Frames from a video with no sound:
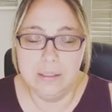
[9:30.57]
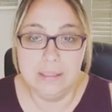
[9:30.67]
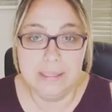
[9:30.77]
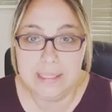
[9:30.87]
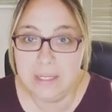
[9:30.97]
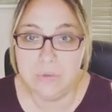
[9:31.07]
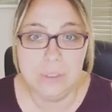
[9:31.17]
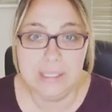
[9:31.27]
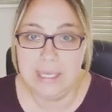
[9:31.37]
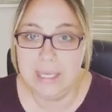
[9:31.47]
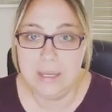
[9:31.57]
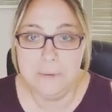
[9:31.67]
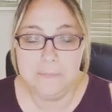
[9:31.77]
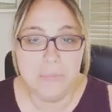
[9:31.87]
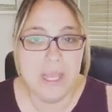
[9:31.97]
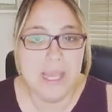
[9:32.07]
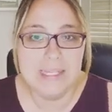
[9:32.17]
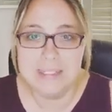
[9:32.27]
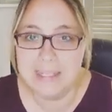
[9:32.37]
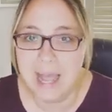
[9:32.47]
Literally,
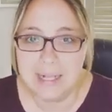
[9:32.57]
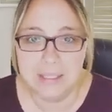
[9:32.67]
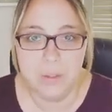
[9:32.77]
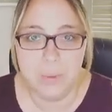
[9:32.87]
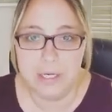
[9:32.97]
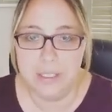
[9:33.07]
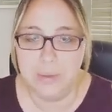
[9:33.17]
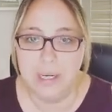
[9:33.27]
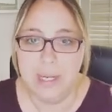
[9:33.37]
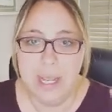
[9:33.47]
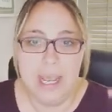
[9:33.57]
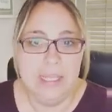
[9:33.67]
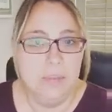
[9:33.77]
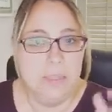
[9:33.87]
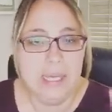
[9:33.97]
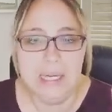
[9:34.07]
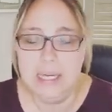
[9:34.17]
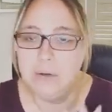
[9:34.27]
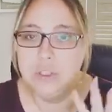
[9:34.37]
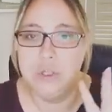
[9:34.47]
exactly the way to do it. In the
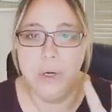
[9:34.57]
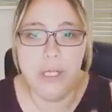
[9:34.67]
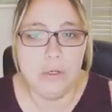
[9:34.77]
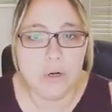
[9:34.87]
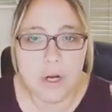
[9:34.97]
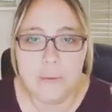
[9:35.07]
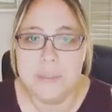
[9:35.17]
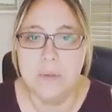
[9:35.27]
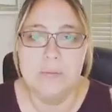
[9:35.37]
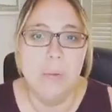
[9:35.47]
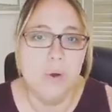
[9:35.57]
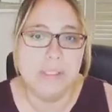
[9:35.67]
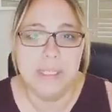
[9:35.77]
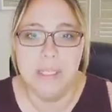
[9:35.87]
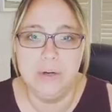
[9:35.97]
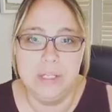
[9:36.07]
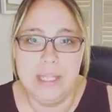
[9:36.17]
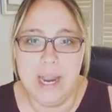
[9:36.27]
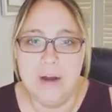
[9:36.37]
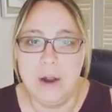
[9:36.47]
beginning, I was joining groups. I was posting here and
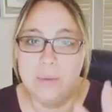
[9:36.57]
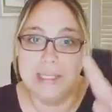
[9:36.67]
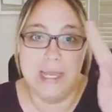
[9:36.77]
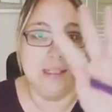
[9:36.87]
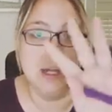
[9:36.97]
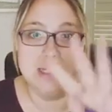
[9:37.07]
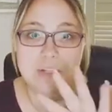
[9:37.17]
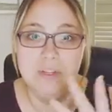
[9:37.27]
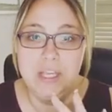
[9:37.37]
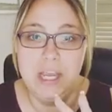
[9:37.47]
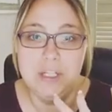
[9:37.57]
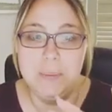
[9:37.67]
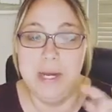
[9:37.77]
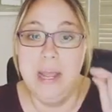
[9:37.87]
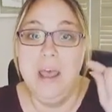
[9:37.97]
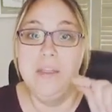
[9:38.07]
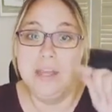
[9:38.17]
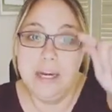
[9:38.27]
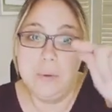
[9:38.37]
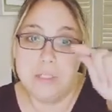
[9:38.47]
there. I was getting lots of engagement.
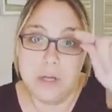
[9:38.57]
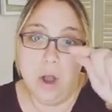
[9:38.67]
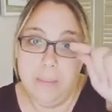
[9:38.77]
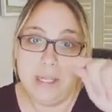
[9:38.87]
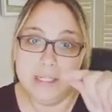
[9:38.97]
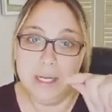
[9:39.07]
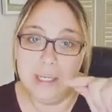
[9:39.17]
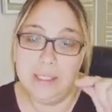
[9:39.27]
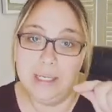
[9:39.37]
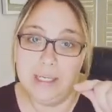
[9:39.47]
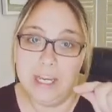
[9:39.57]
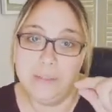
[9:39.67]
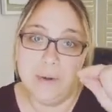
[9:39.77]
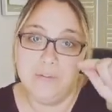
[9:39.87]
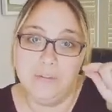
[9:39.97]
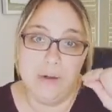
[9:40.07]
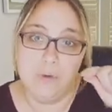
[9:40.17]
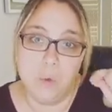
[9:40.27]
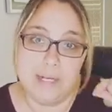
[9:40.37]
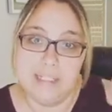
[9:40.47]
Then I was commenting on the engagement and friend
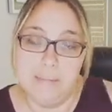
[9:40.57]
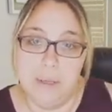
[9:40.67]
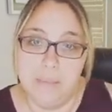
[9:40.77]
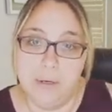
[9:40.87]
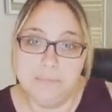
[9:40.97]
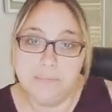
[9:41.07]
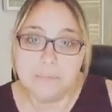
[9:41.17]
requesting people.